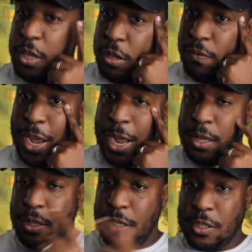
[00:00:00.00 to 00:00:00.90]
you've got
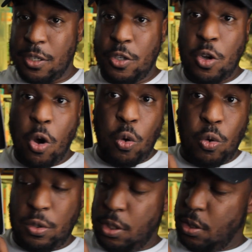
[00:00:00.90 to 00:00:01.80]
this
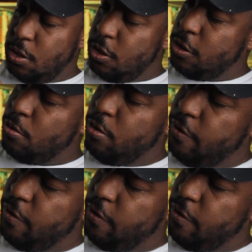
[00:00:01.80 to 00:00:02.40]
gold sort